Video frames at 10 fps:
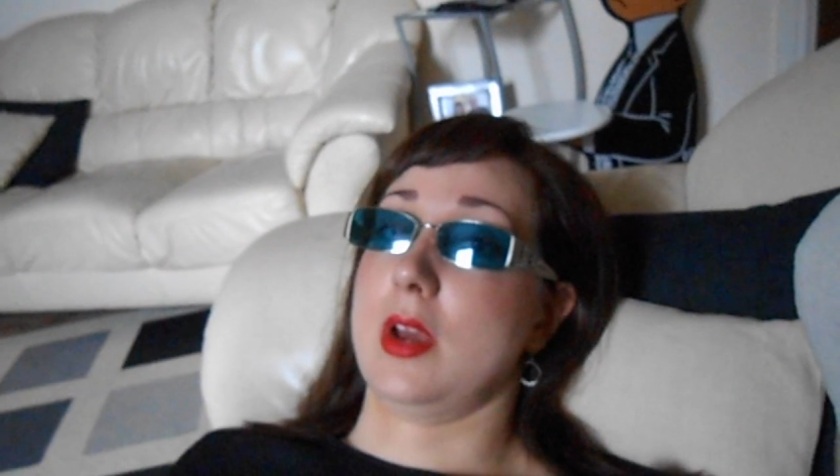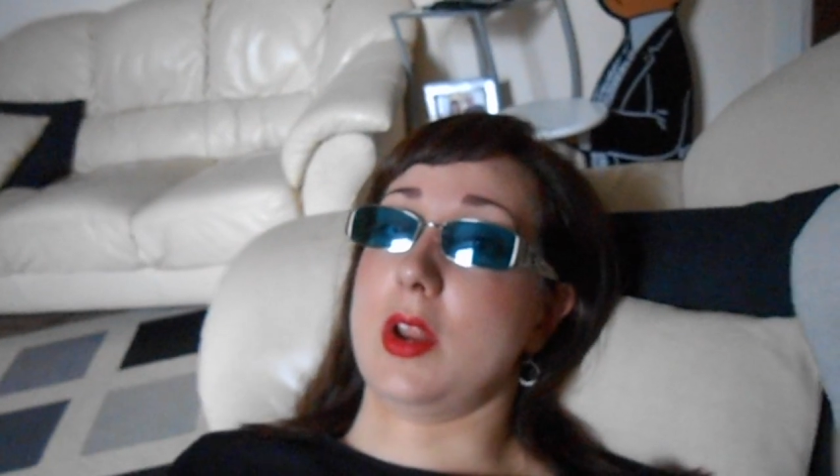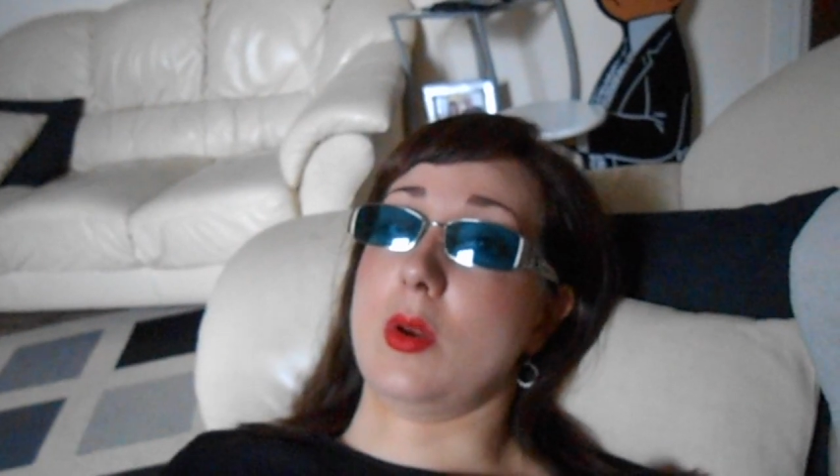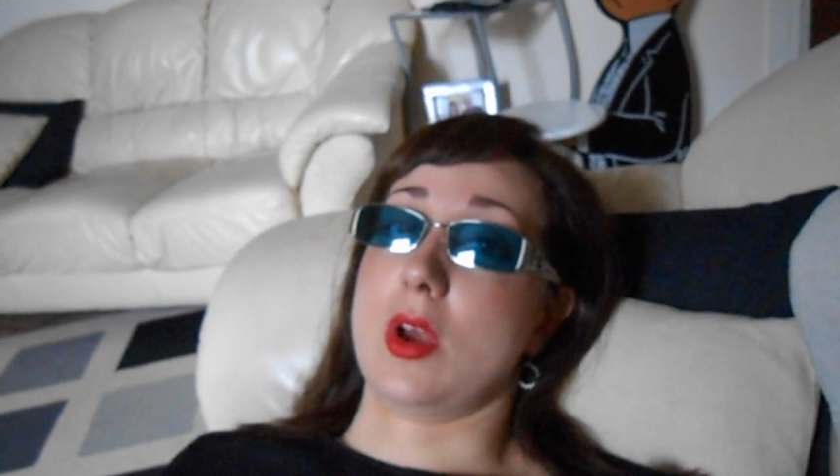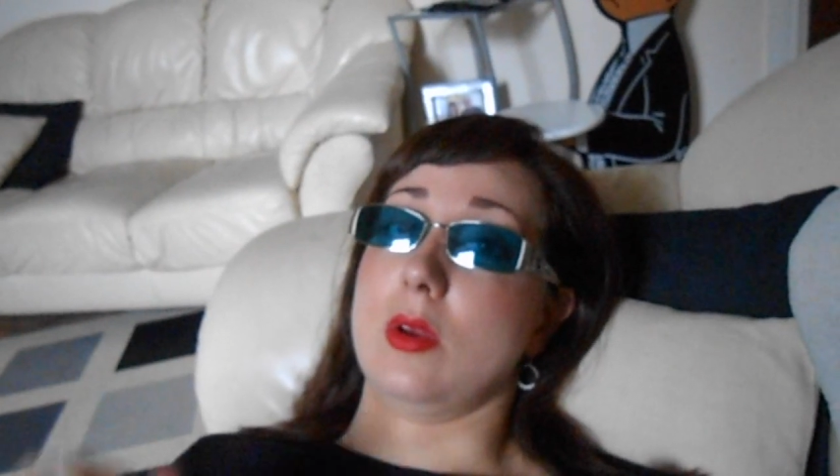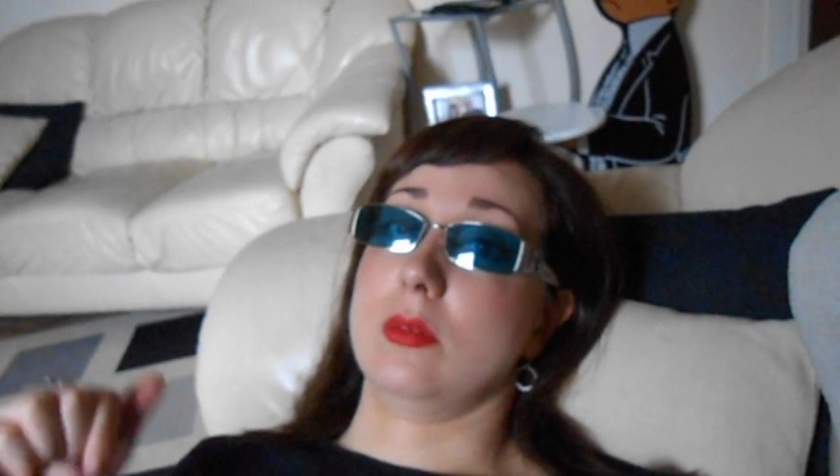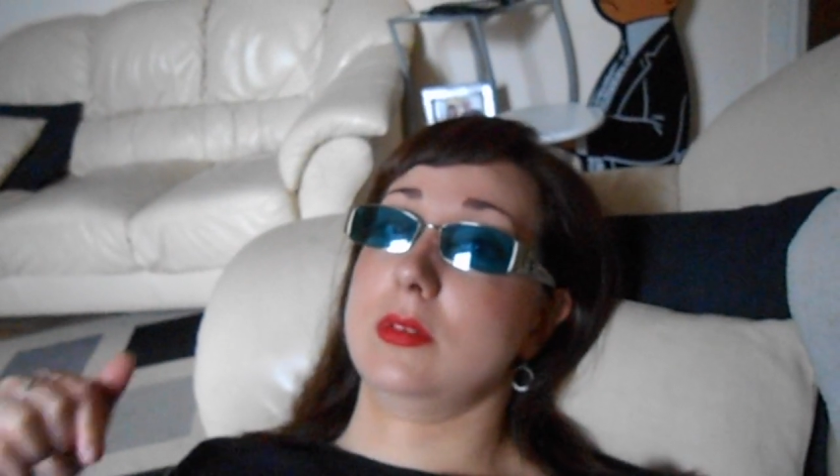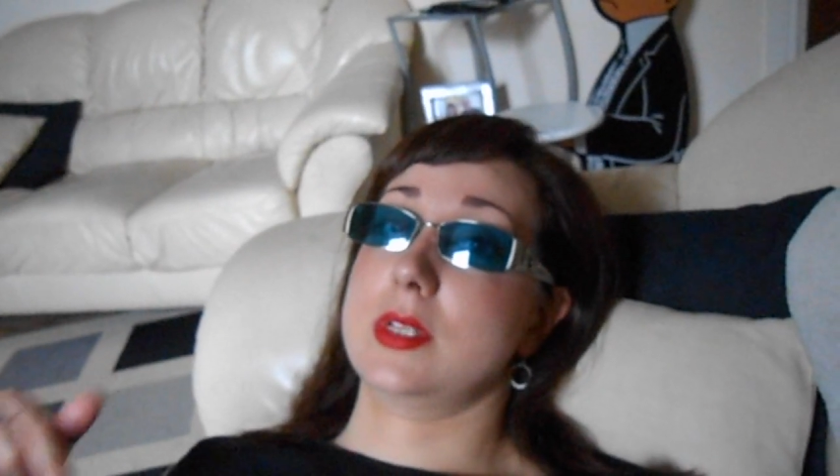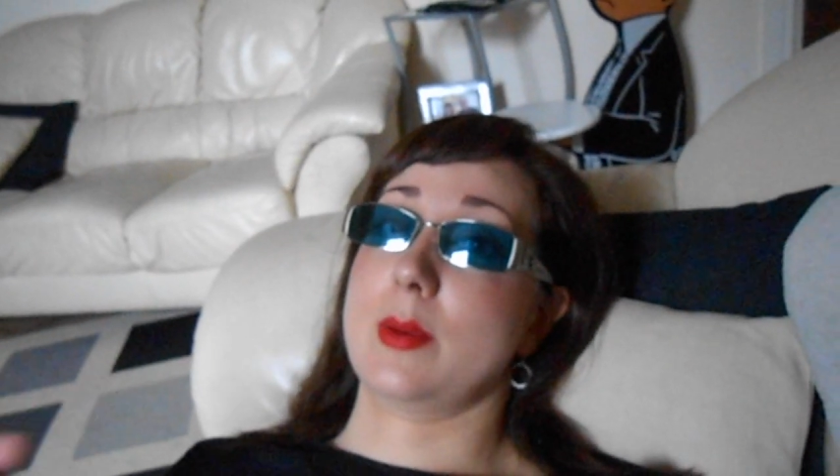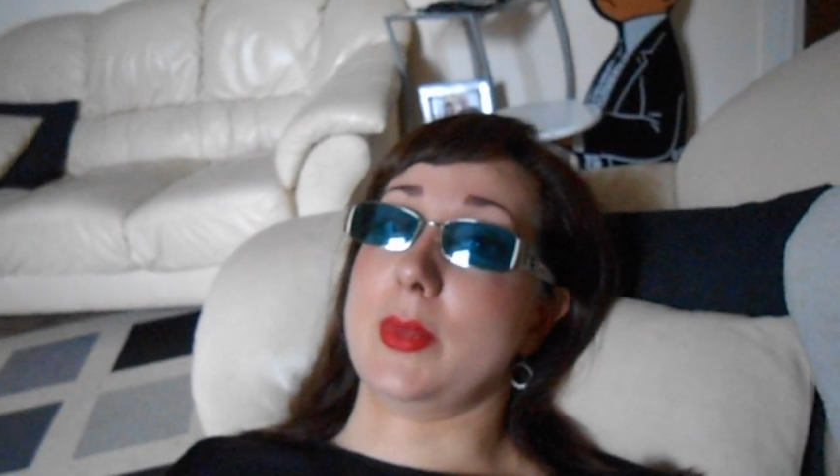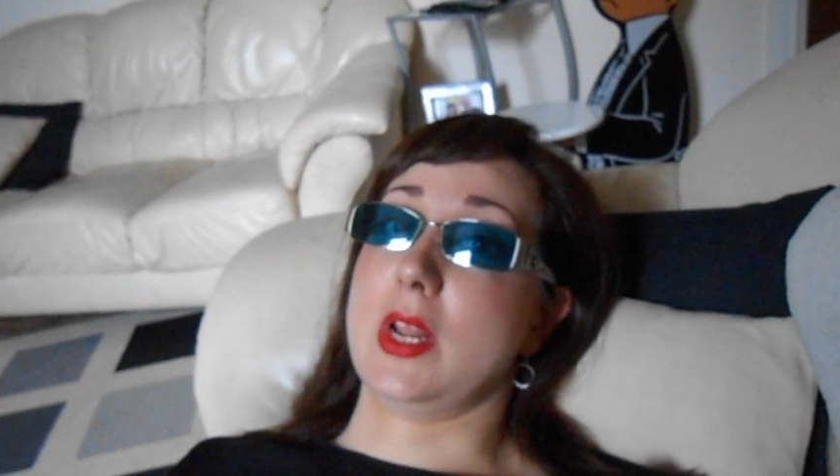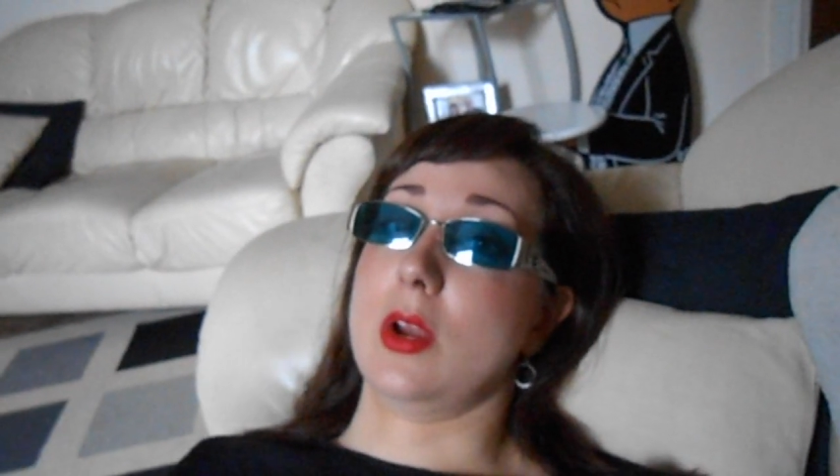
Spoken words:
I don't know, down below